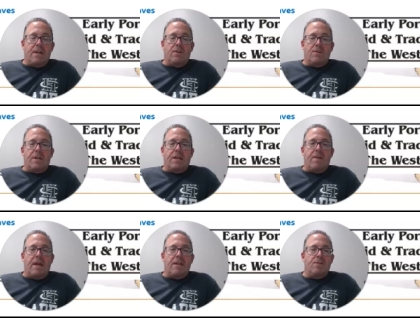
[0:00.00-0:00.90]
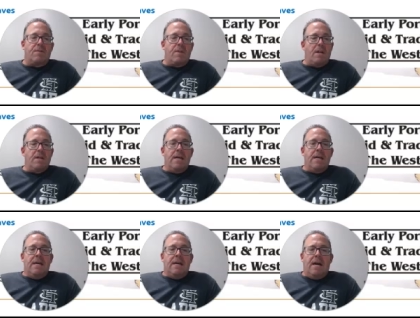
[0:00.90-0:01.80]
sailors take advantage of that.
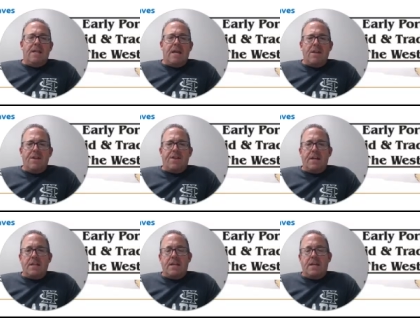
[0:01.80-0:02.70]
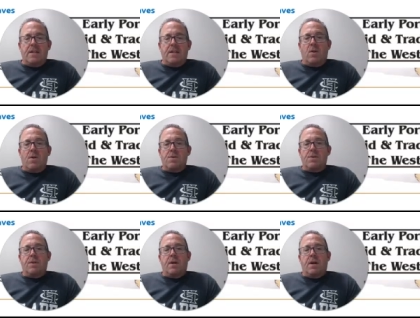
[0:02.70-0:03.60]
Uh, the other thing that he had
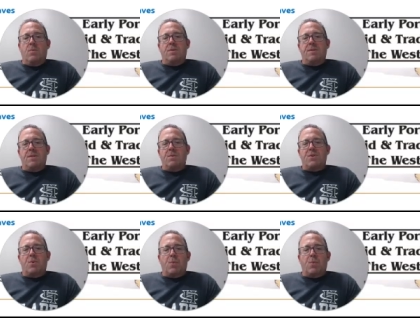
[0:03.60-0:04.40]
learned uh, was there was a